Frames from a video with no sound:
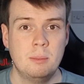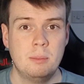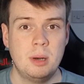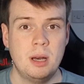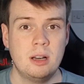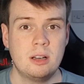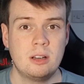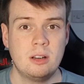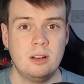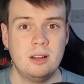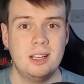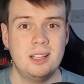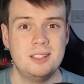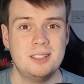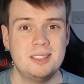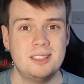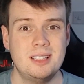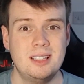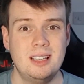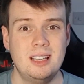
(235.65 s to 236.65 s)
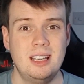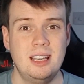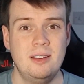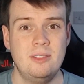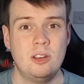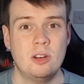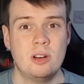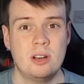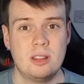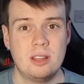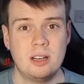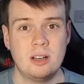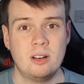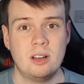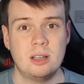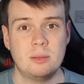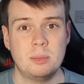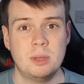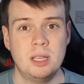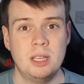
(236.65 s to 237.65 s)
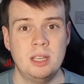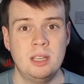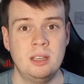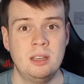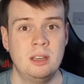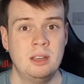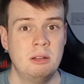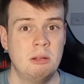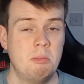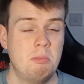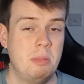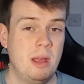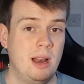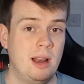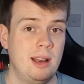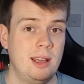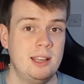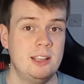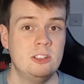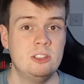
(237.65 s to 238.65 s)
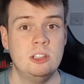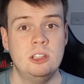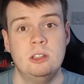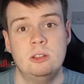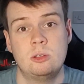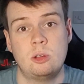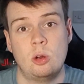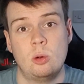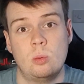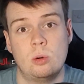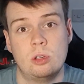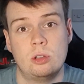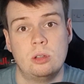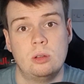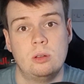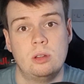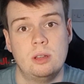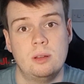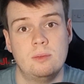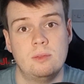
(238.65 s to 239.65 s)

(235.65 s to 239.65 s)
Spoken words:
But guys, if you're anything like me, a bit lazy, don't want to do the